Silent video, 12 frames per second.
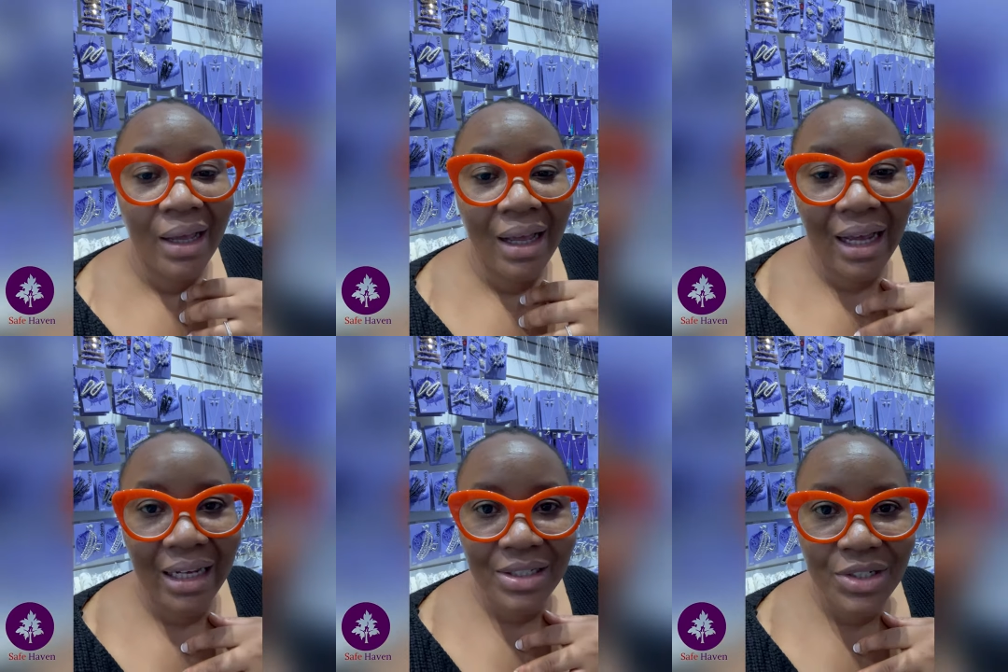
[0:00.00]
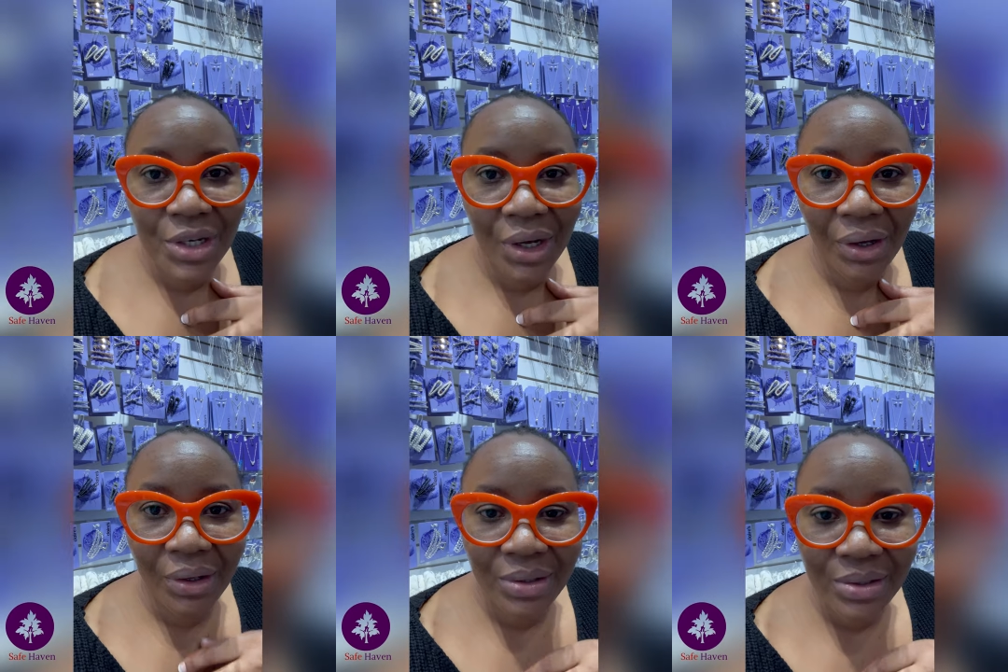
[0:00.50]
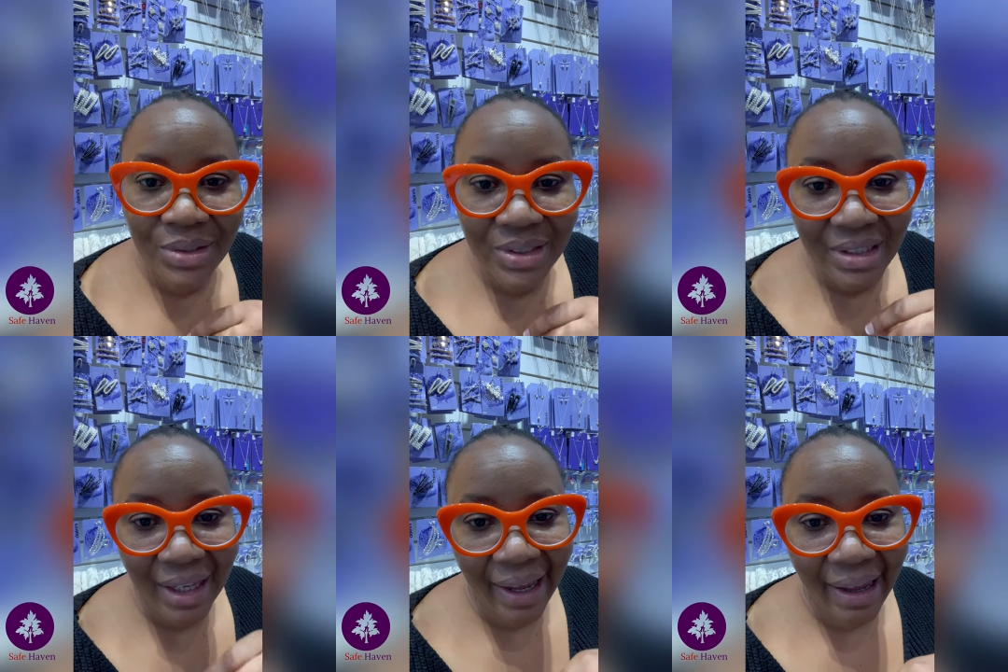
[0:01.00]
I
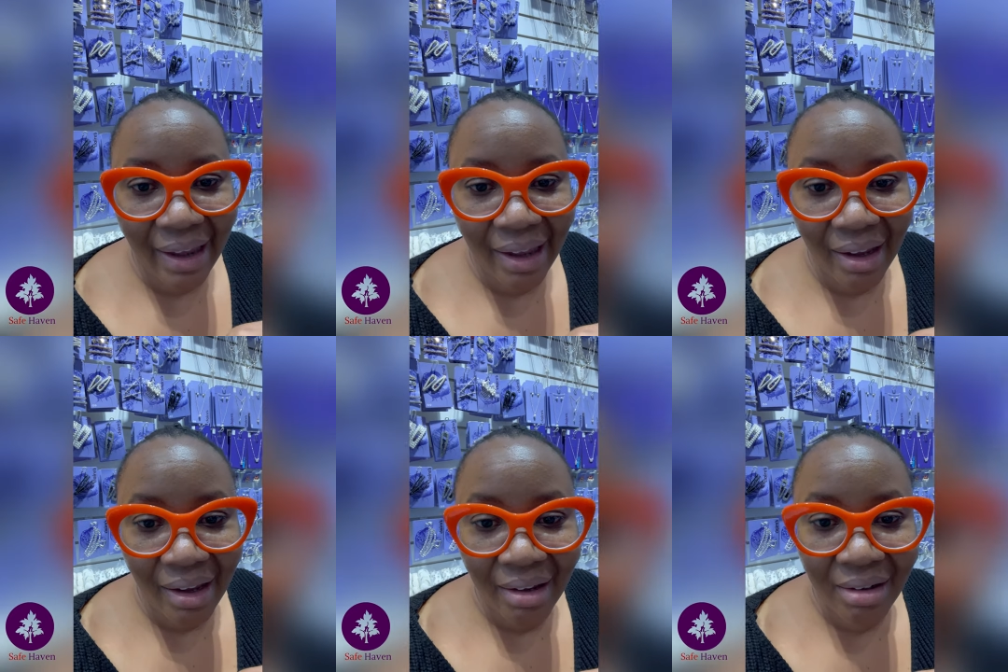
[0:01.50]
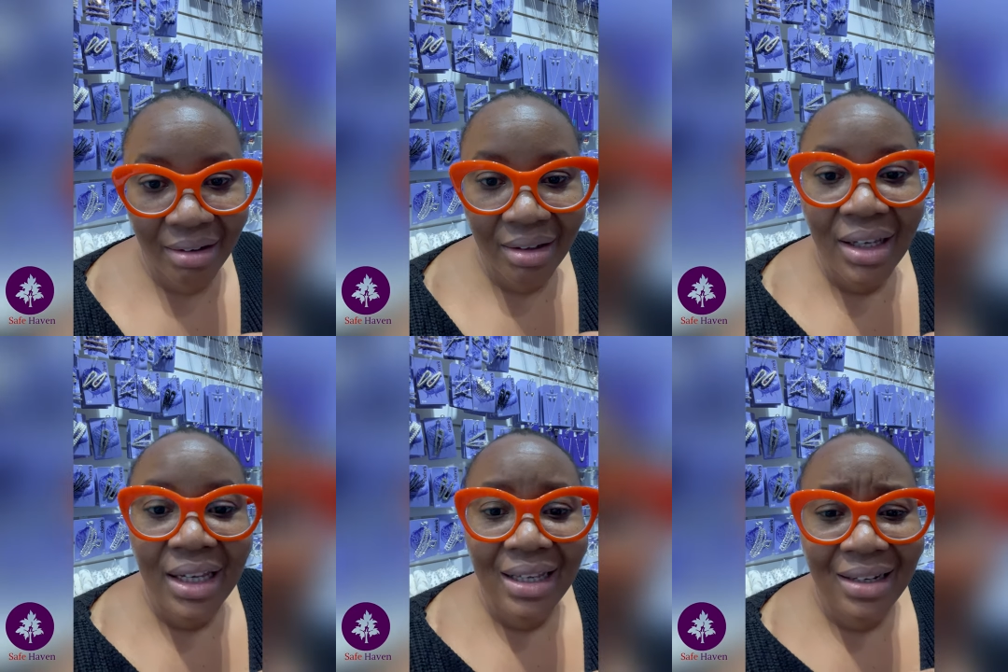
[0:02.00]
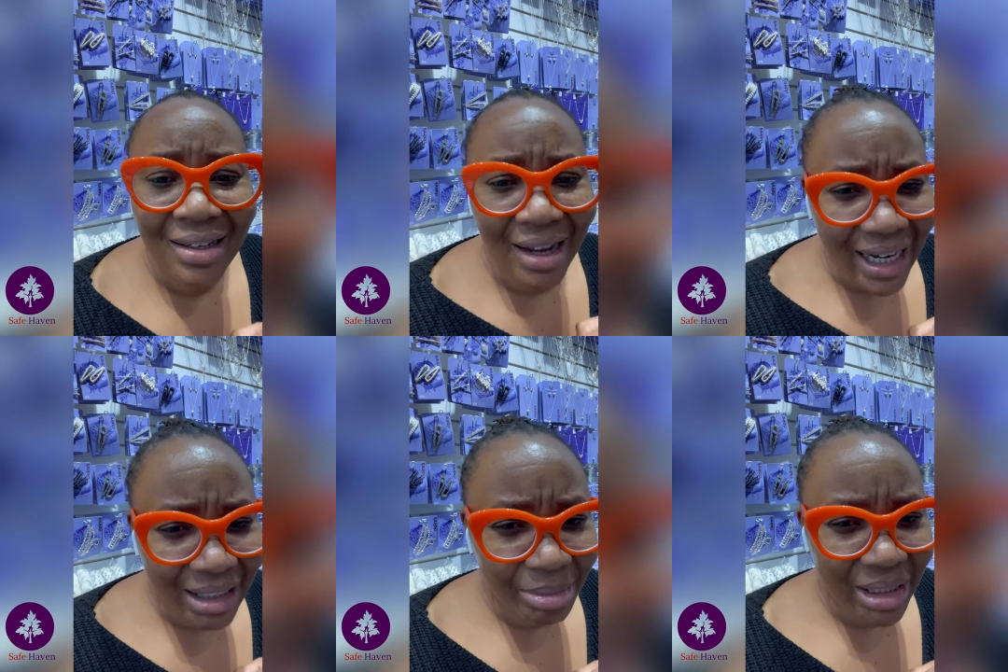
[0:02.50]
chose a
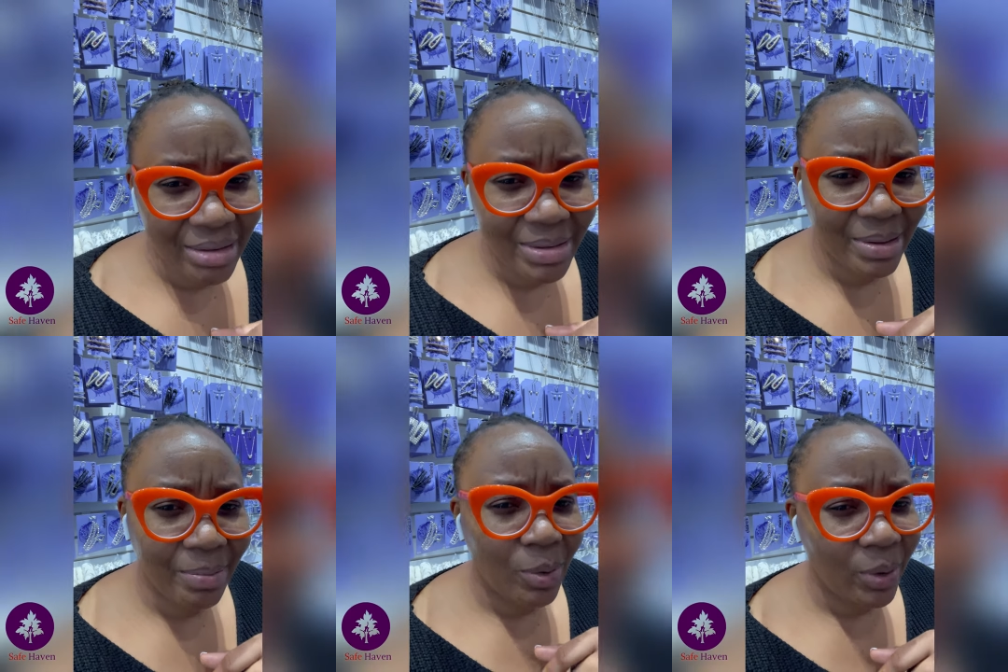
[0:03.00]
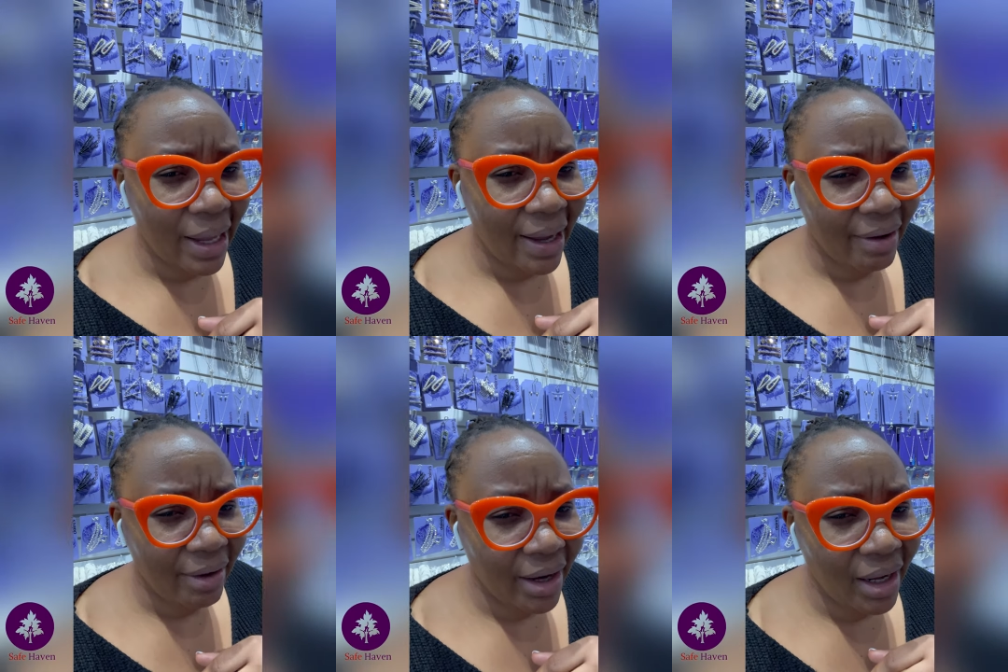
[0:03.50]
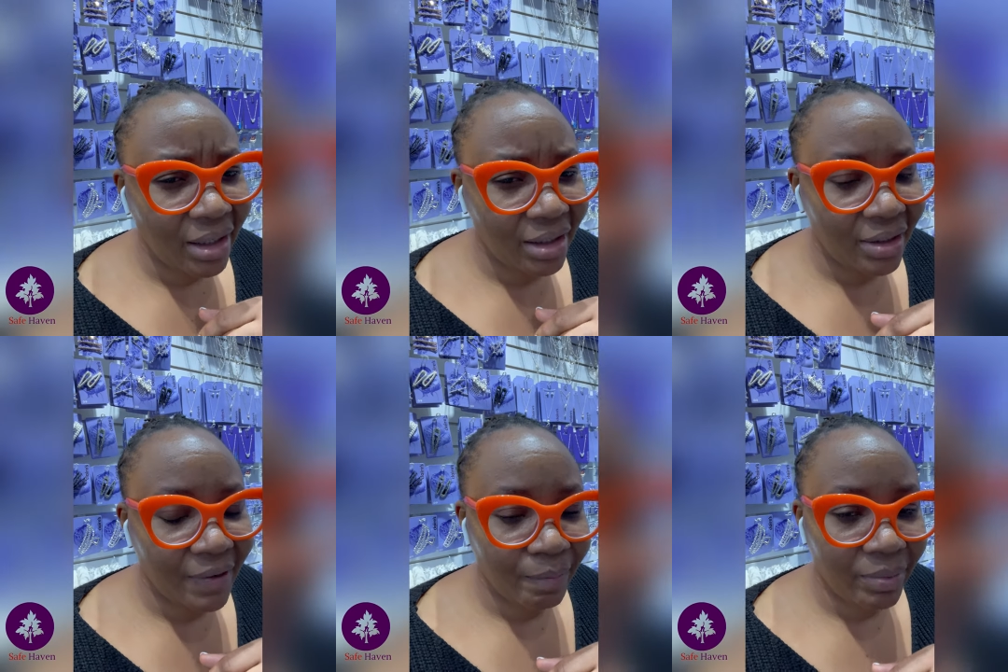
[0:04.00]
9mm ball herring.
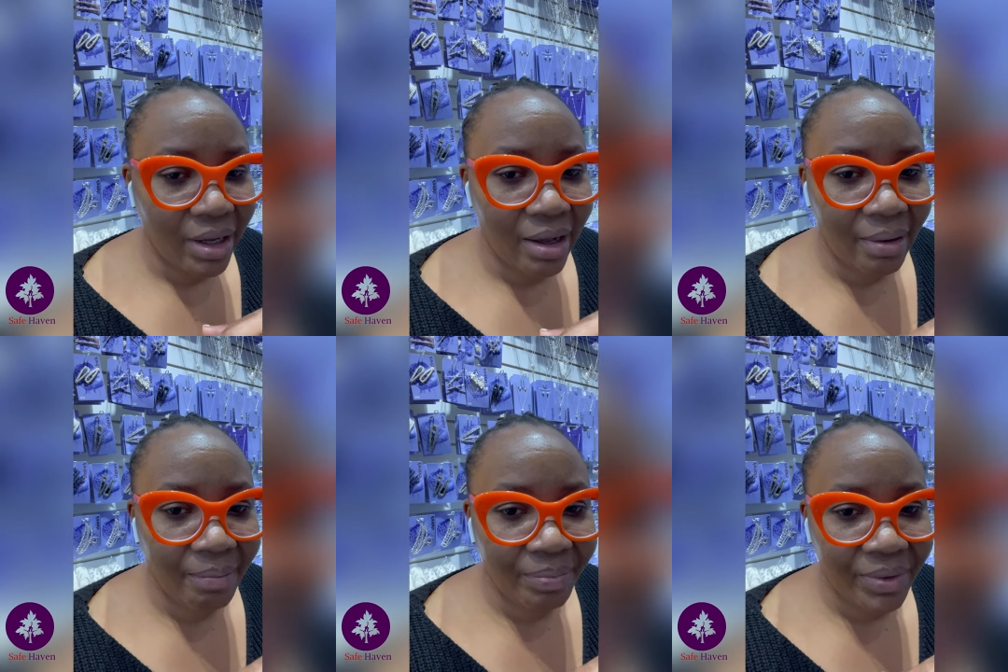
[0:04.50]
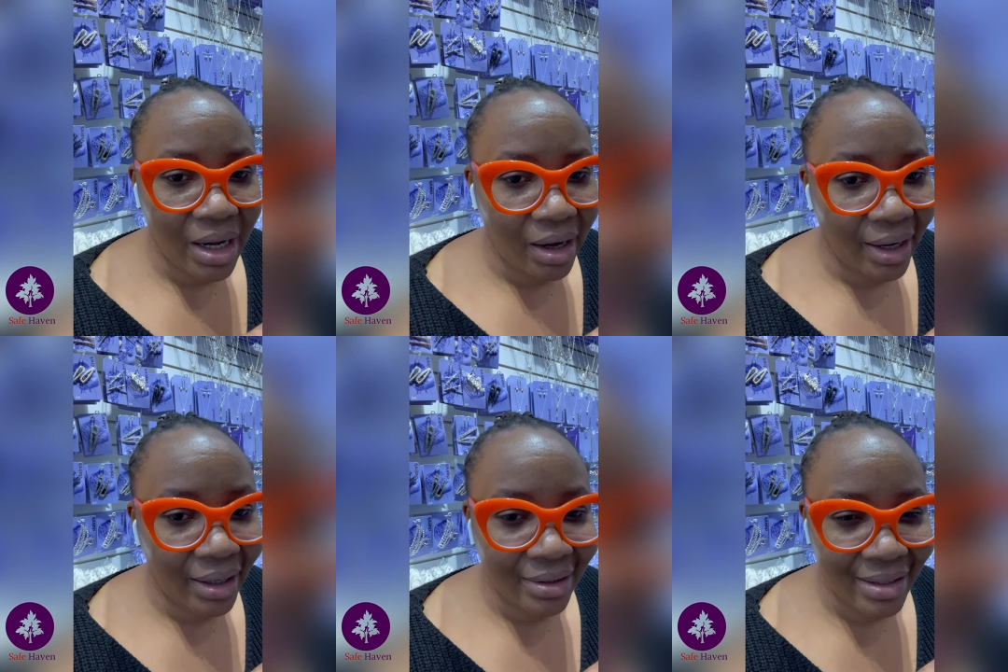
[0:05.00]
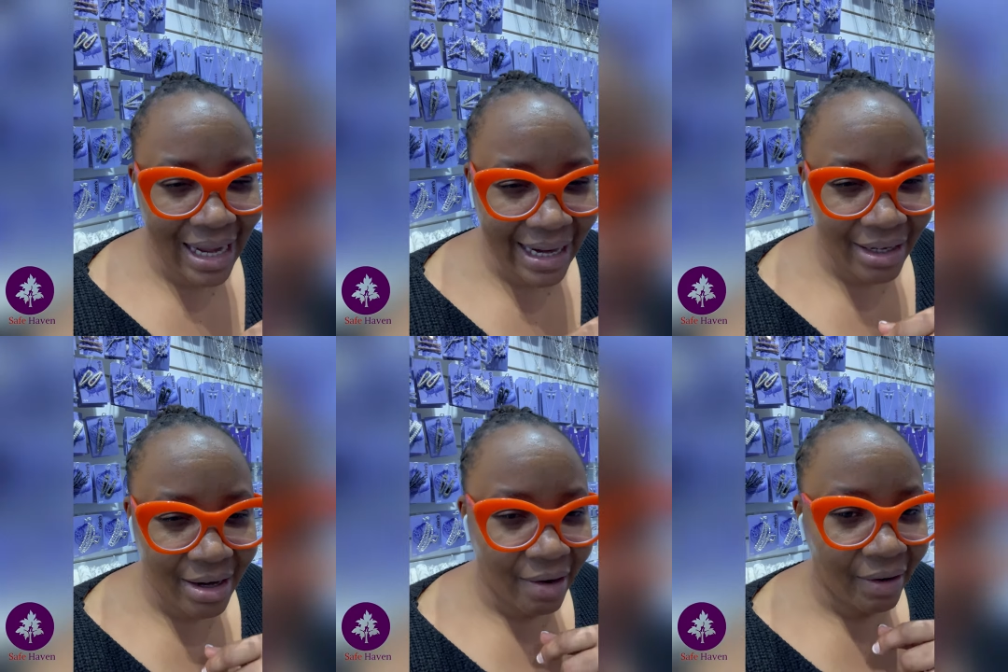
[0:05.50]
They're like
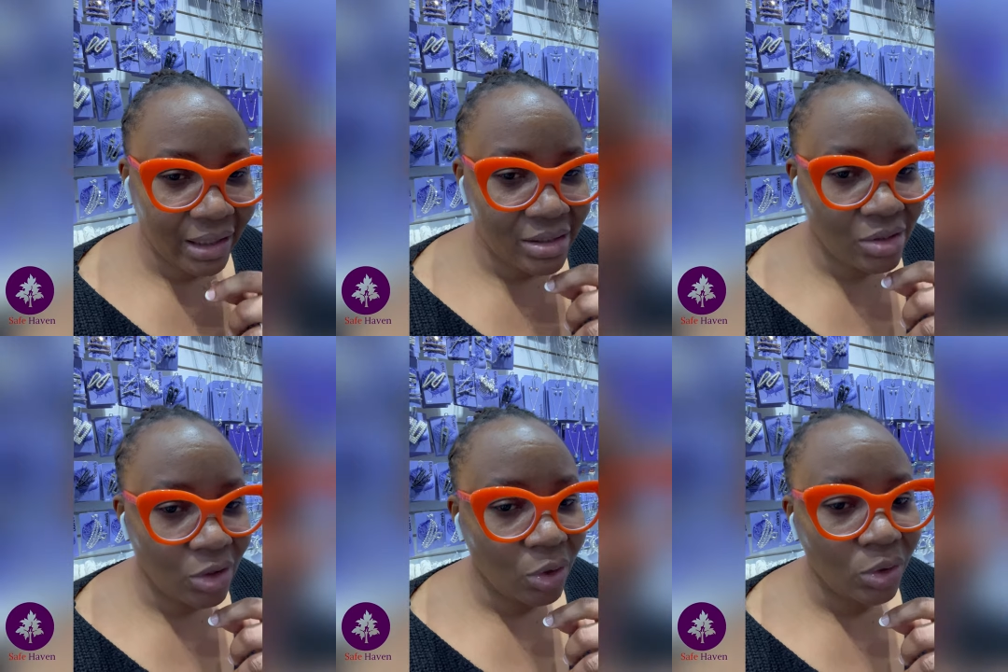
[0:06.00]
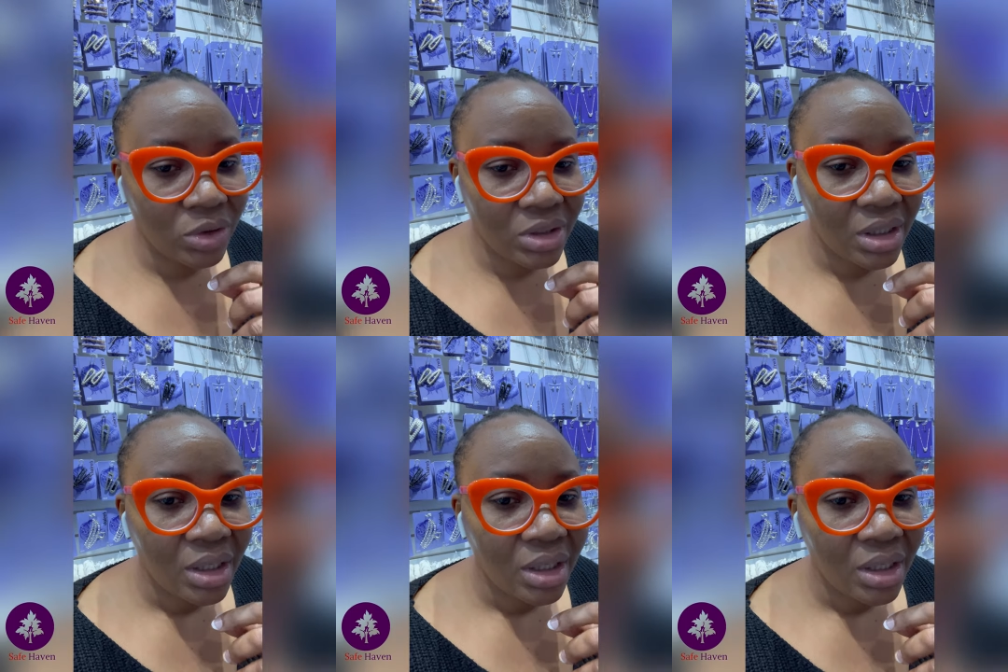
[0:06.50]
9-carat gold.